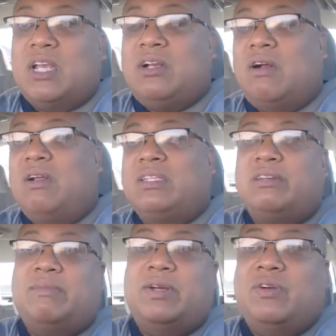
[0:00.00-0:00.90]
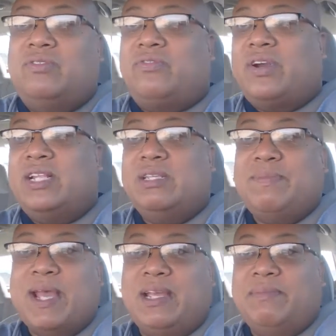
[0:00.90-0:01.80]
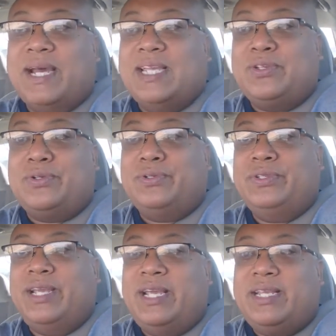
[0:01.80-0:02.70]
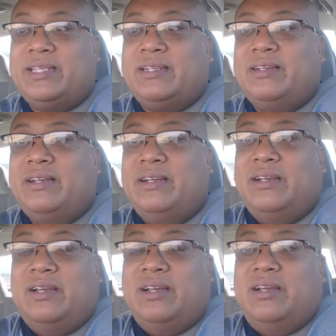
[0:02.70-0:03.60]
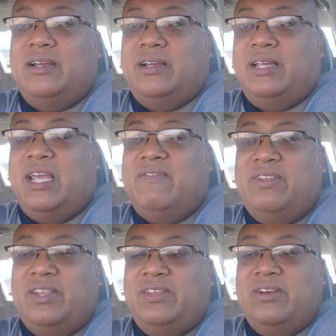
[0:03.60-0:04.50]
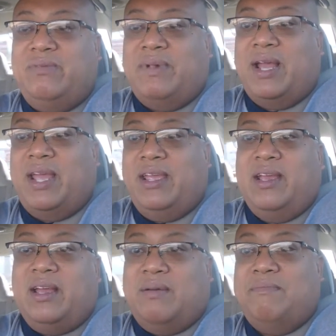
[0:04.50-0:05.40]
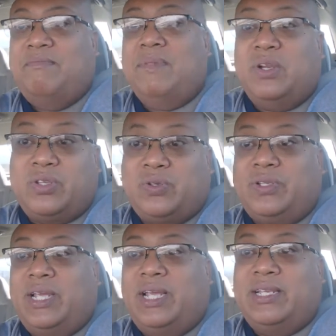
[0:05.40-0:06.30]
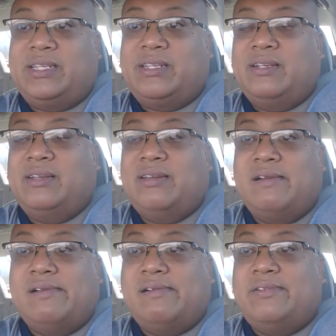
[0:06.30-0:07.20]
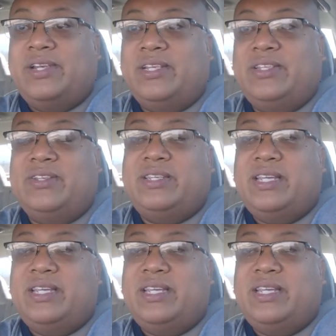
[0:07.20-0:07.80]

Call some of my old friends back in my high school days, and even during my middle school days, just to